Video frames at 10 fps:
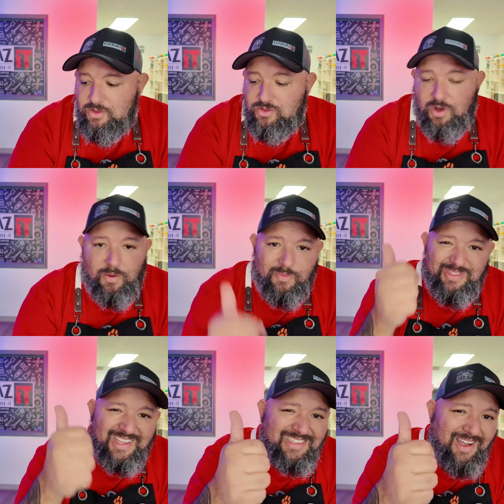So
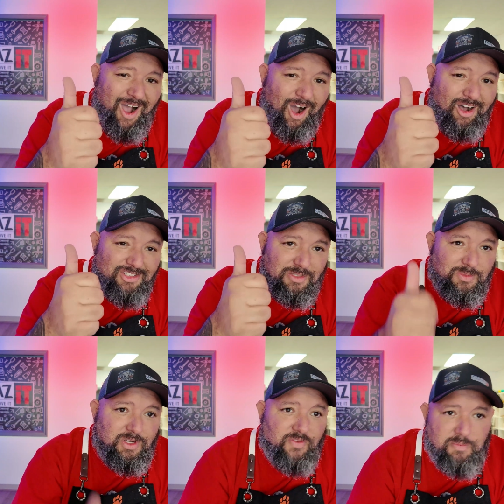that's an
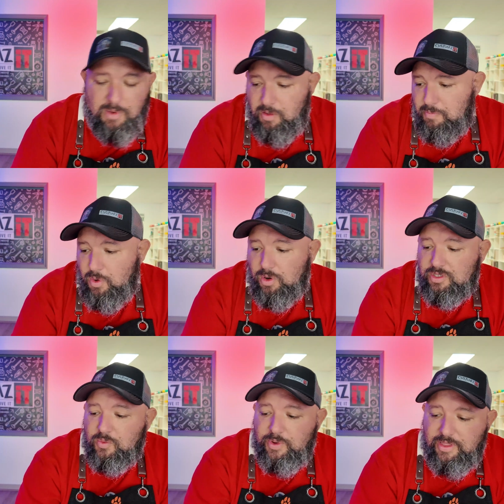awesome job from
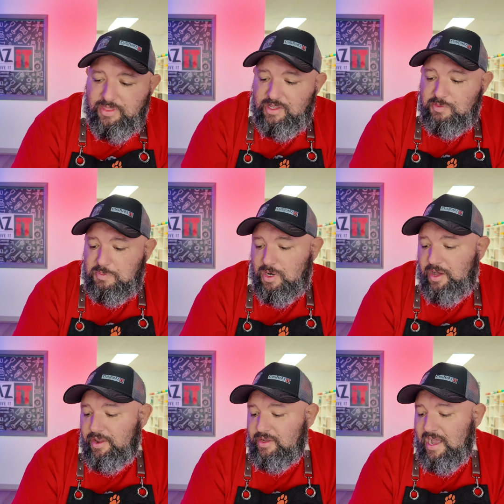Monport with this
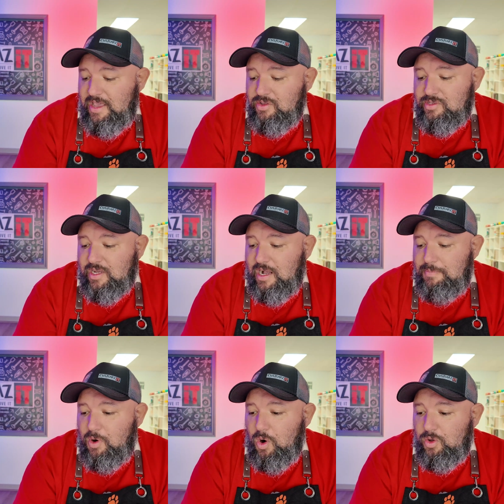product. I use a
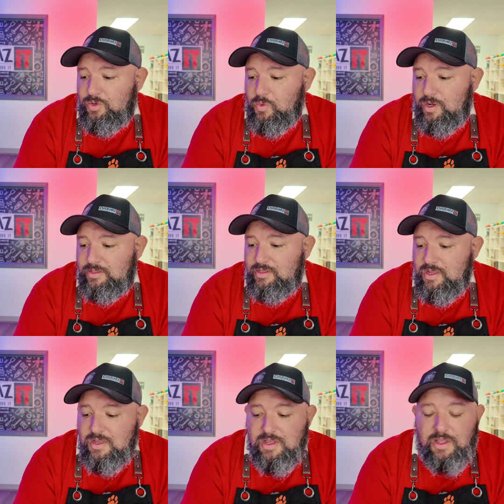couple other ones.